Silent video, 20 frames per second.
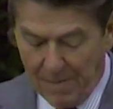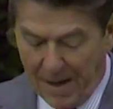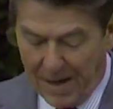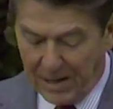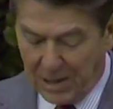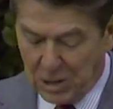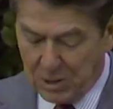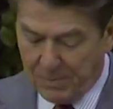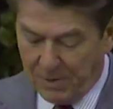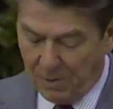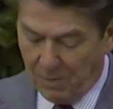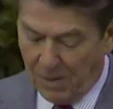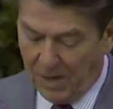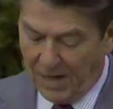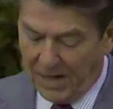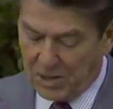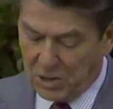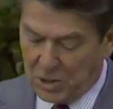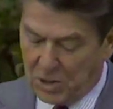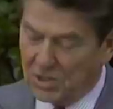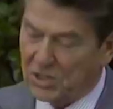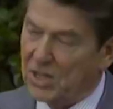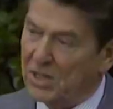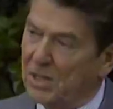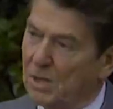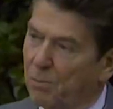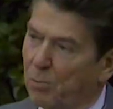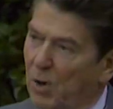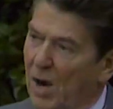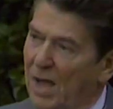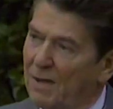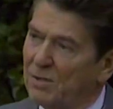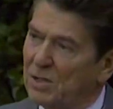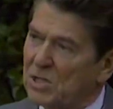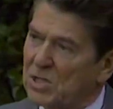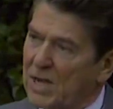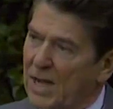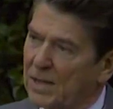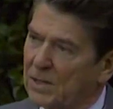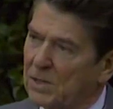management relations in the private
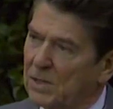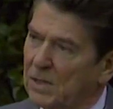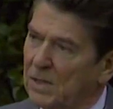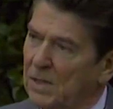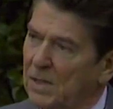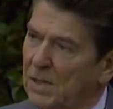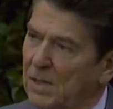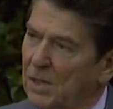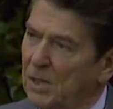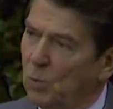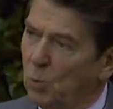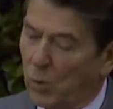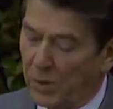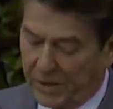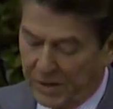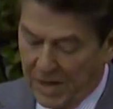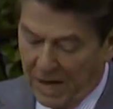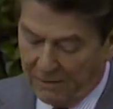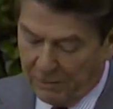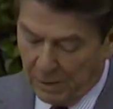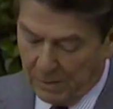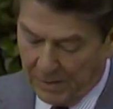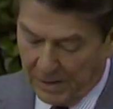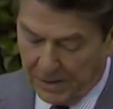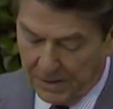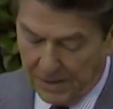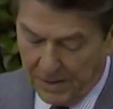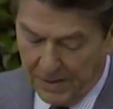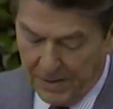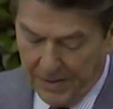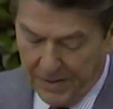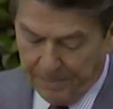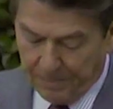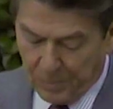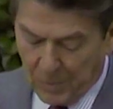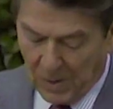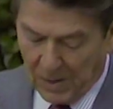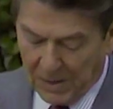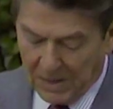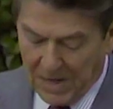sector with government.
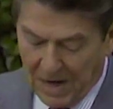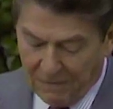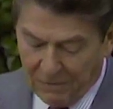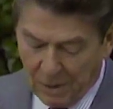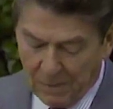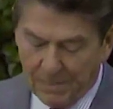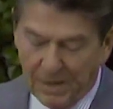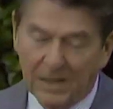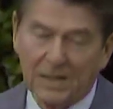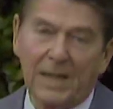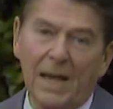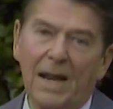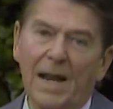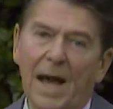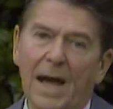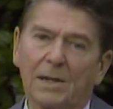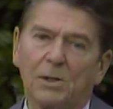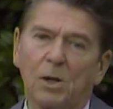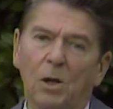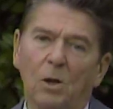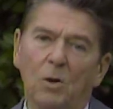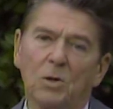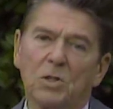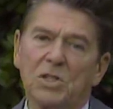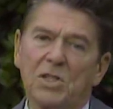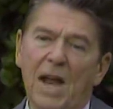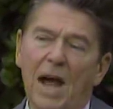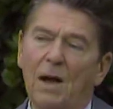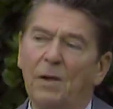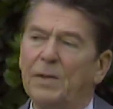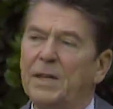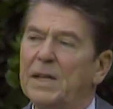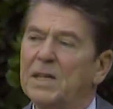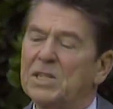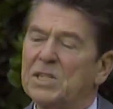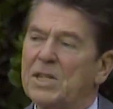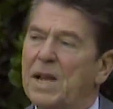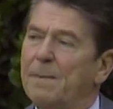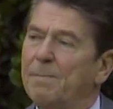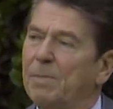Government cannot close down the
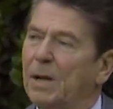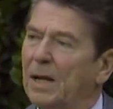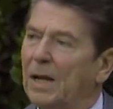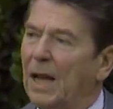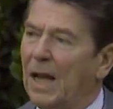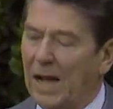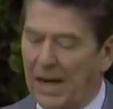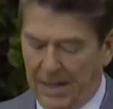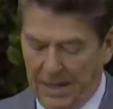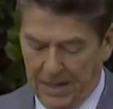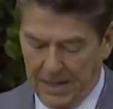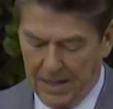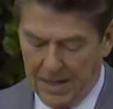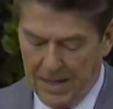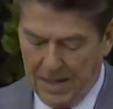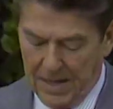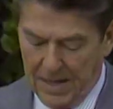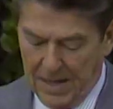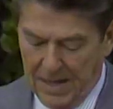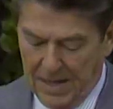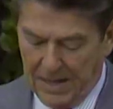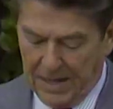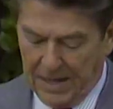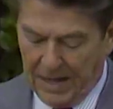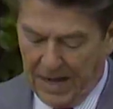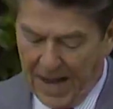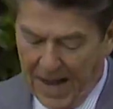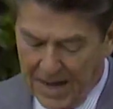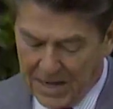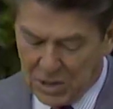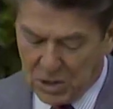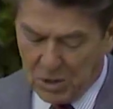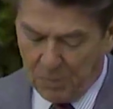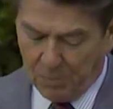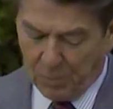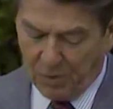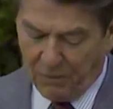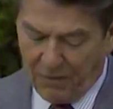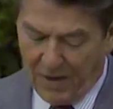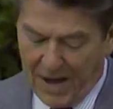assembly line. It has to
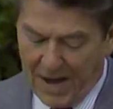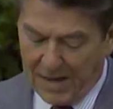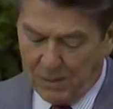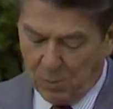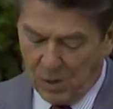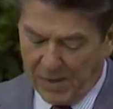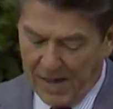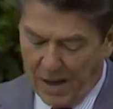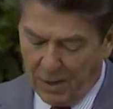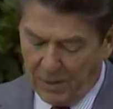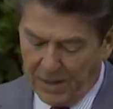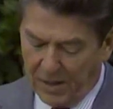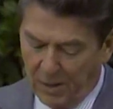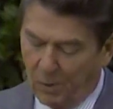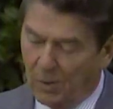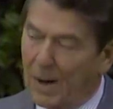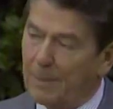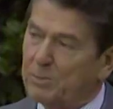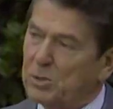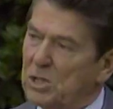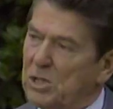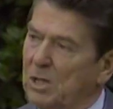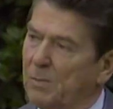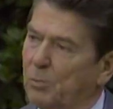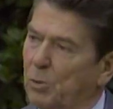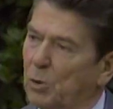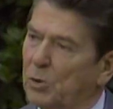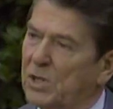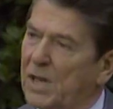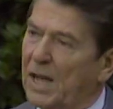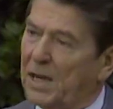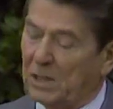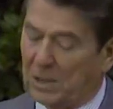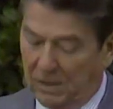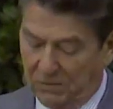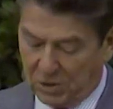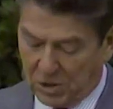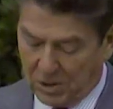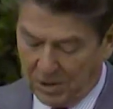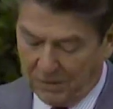provide without interruption the
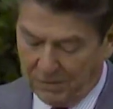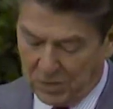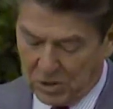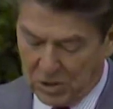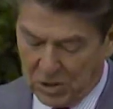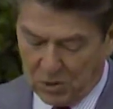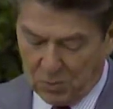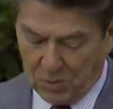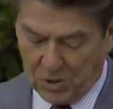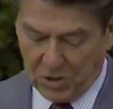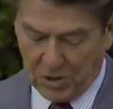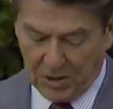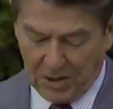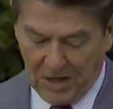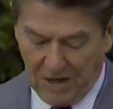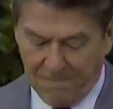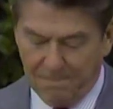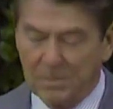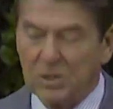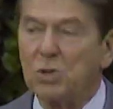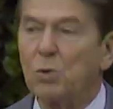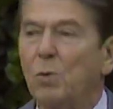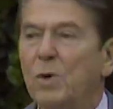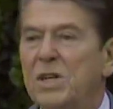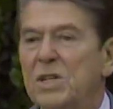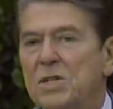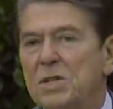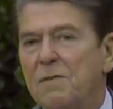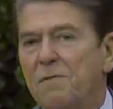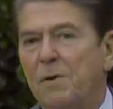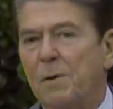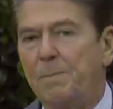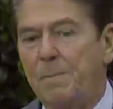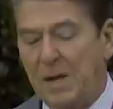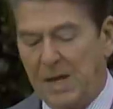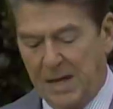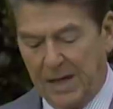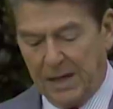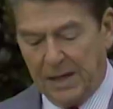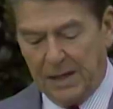protective services which are government's reason for
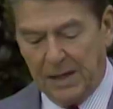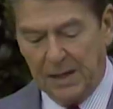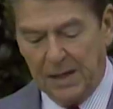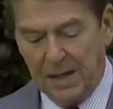being.